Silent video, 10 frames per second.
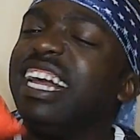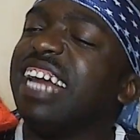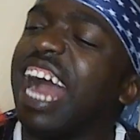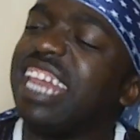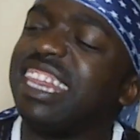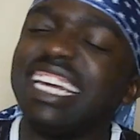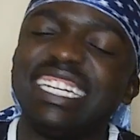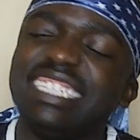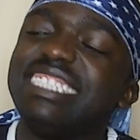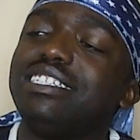I think
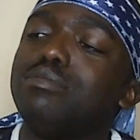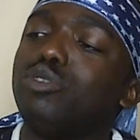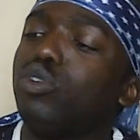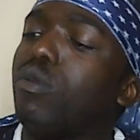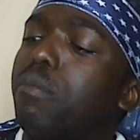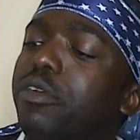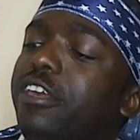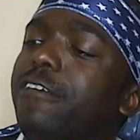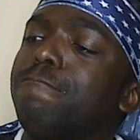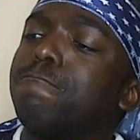this chip should
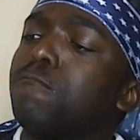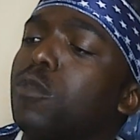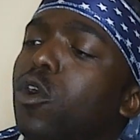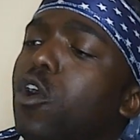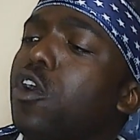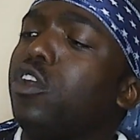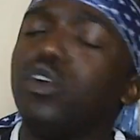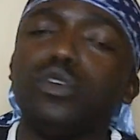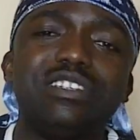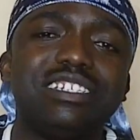be on
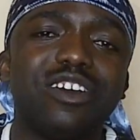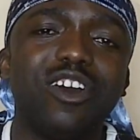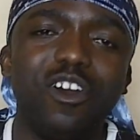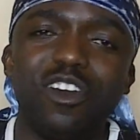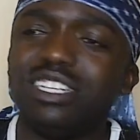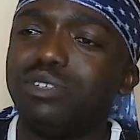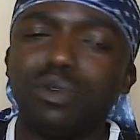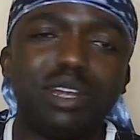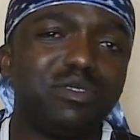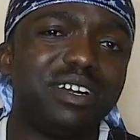those hot
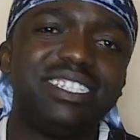water